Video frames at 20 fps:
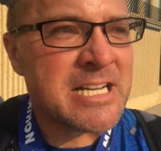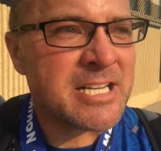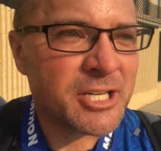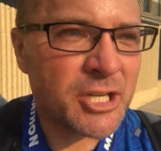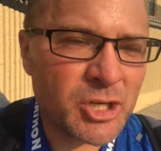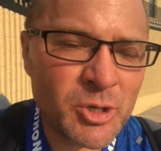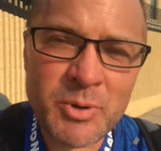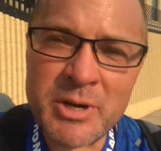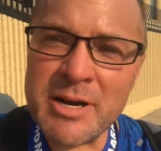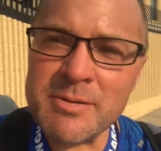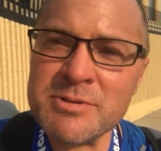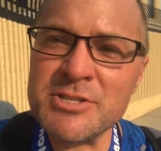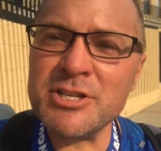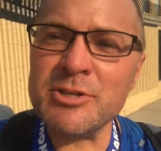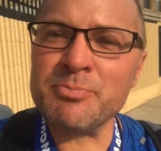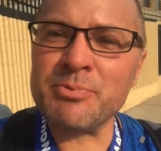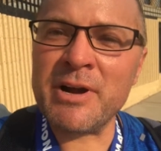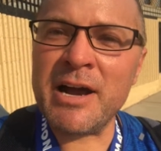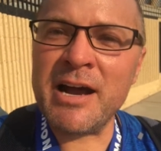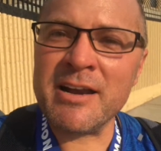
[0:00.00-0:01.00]
you know what? I'm
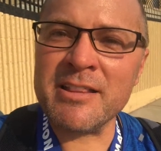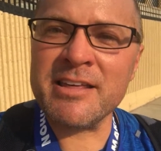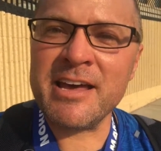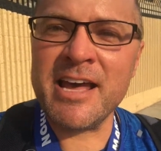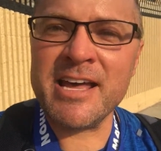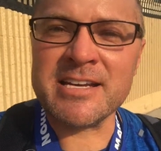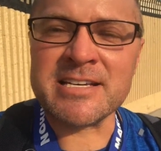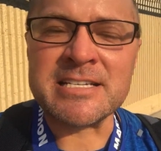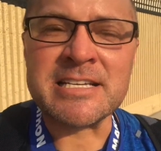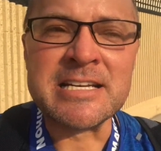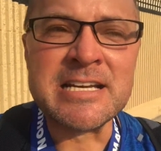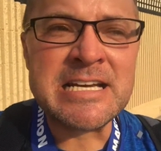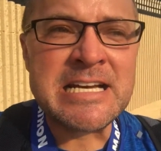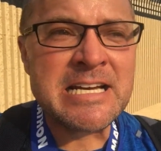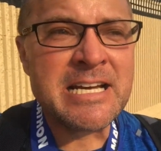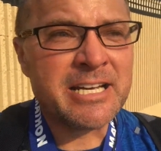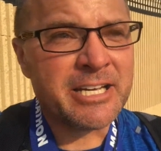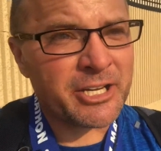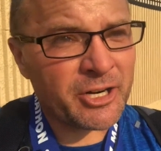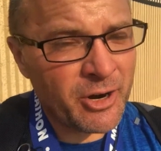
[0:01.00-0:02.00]
still proud of that.
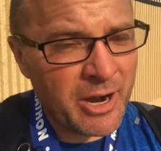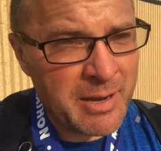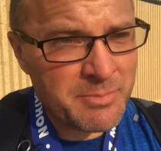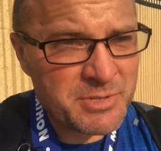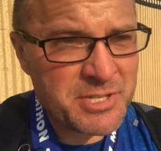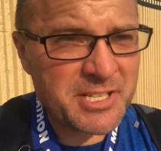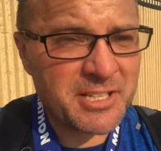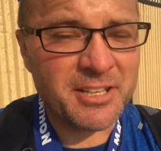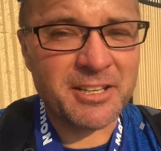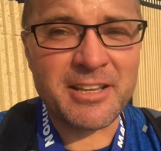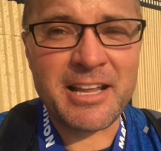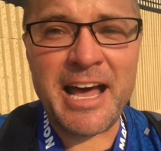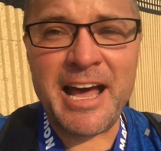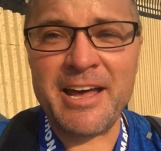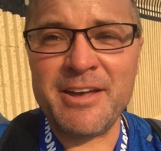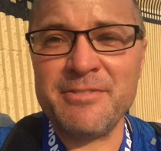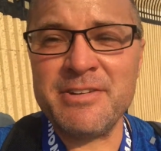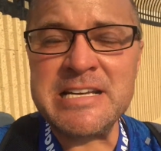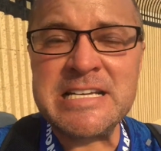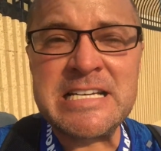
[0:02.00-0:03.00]
You know, I'm still
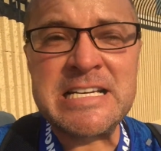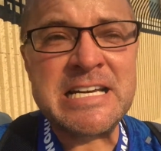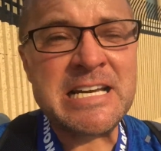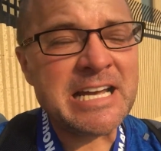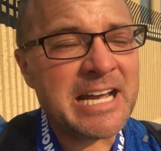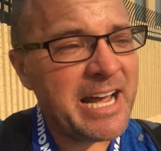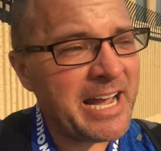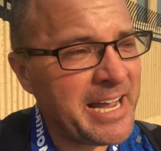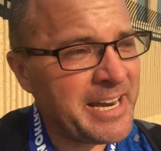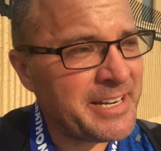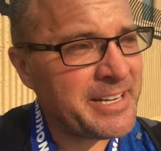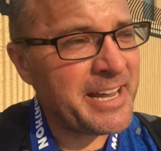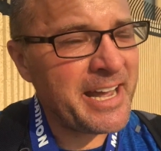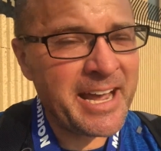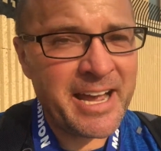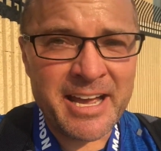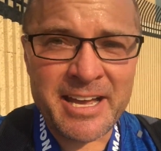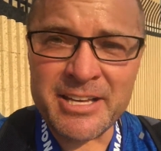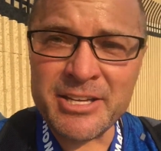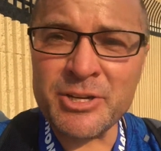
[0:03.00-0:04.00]
alive, and
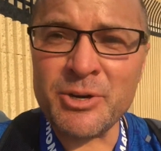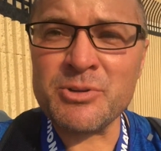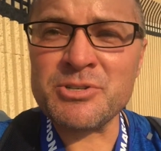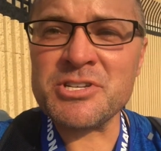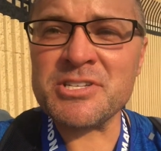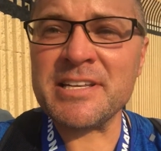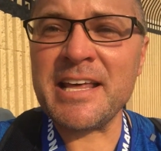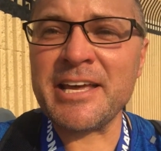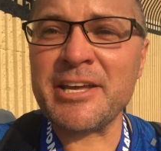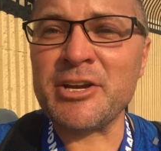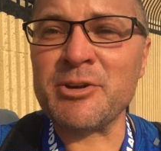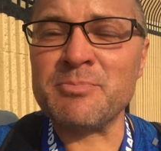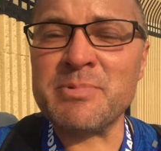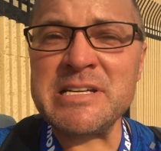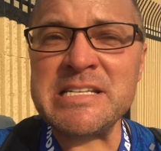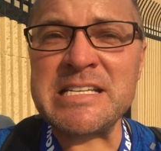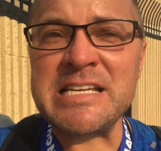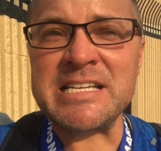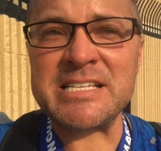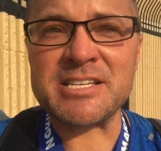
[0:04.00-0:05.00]
you know, just like your
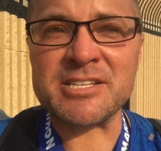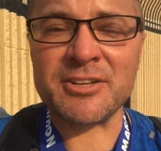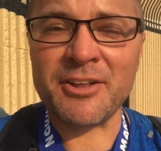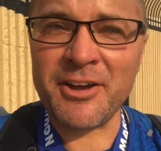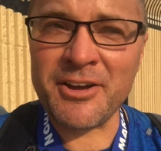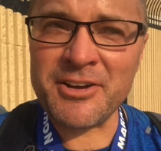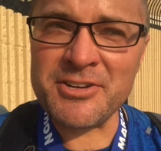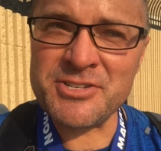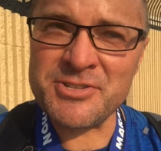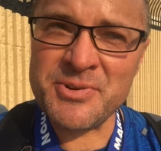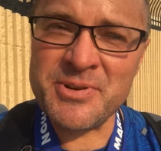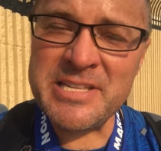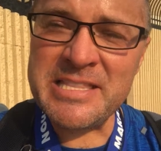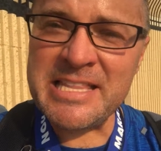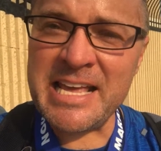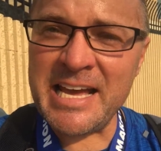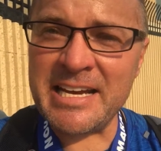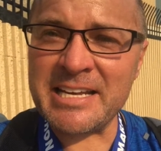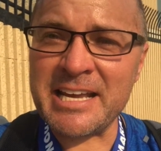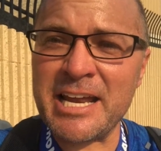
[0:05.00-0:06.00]
business, as long as you hit
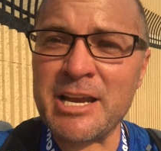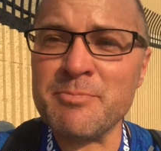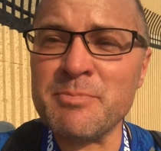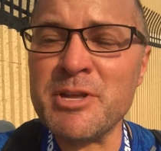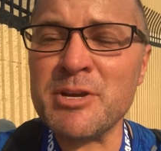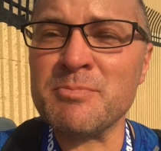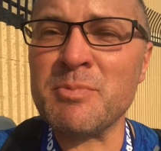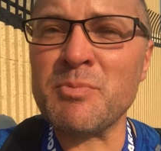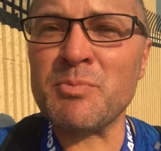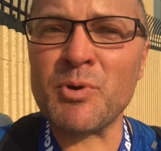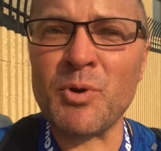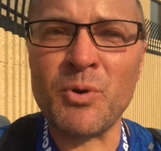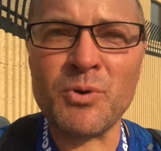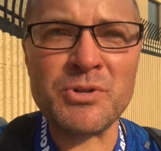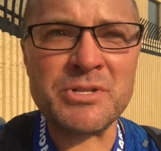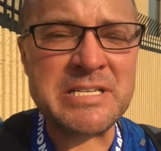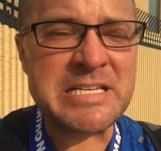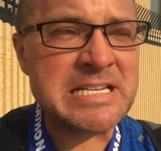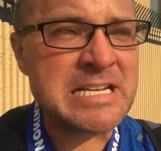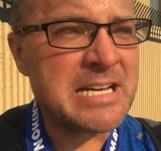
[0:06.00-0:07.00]
that kind of minimum
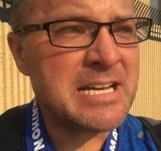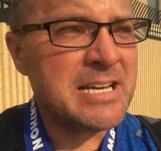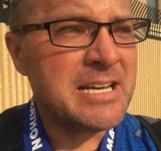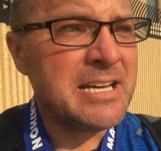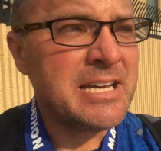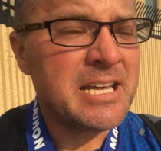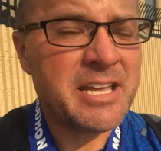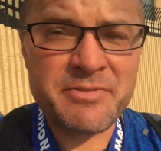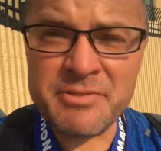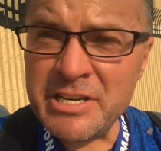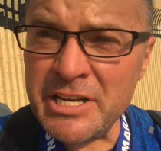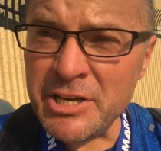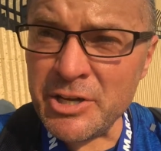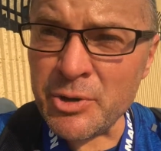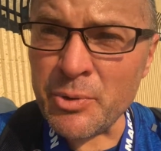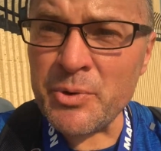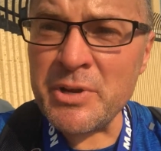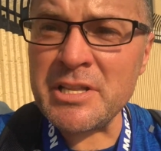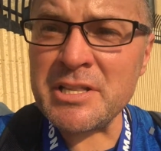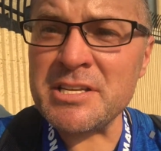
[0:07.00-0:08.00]
goal, and even hit
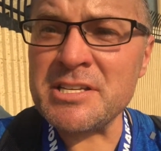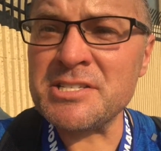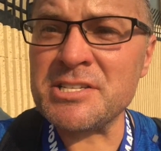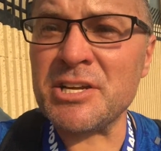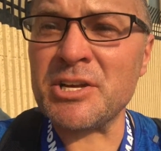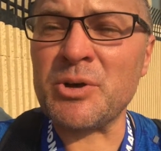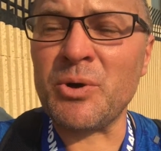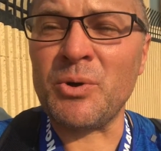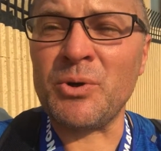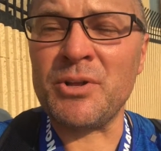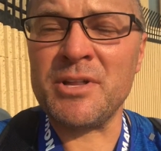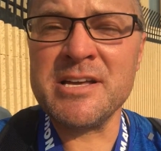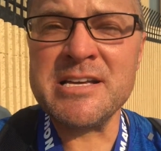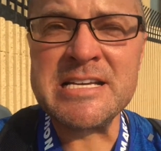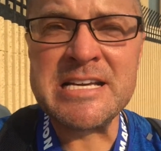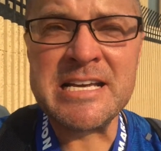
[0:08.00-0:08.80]
your realistic goal,